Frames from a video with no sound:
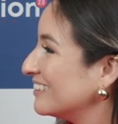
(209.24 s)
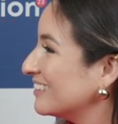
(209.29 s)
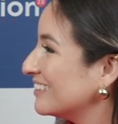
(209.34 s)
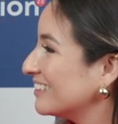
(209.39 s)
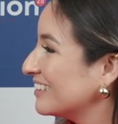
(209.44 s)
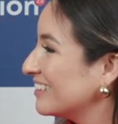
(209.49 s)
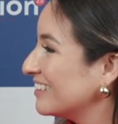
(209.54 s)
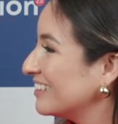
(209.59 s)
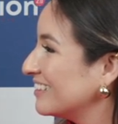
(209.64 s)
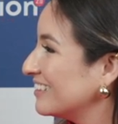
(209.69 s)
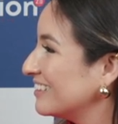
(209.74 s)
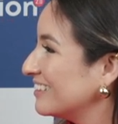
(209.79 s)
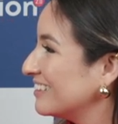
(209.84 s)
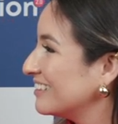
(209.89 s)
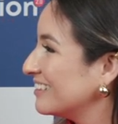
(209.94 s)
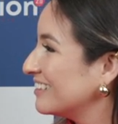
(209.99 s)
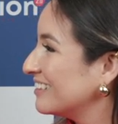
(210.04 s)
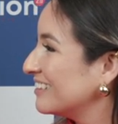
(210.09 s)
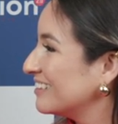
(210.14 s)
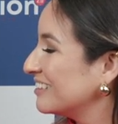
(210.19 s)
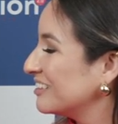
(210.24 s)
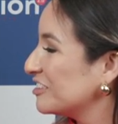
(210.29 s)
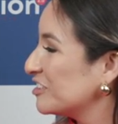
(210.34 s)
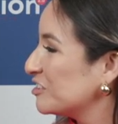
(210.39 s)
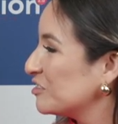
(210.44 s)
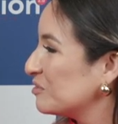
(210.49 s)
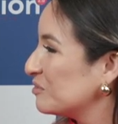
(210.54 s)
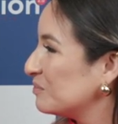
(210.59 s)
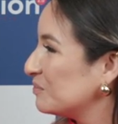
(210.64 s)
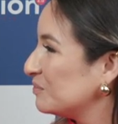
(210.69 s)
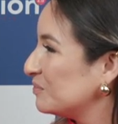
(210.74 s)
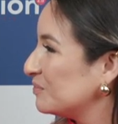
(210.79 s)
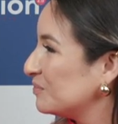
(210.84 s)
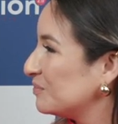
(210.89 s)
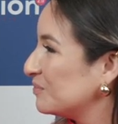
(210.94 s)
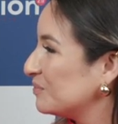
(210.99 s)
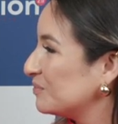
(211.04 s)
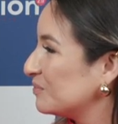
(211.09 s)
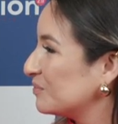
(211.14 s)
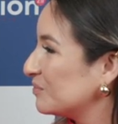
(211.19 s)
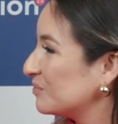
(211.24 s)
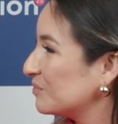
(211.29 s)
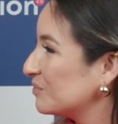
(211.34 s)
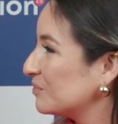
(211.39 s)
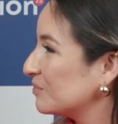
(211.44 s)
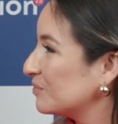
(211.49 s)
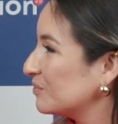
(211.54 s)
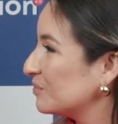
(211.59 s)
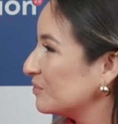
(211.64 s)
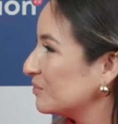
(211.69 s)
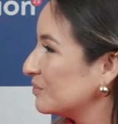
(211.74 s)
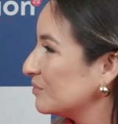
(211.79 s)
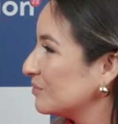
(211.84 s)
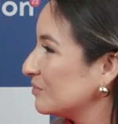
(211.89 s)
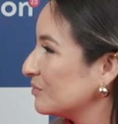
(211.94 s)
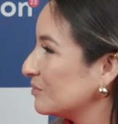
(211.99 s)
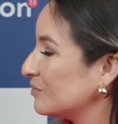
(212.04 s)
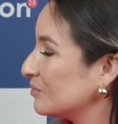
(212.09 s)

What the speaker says: This person isn't speaking.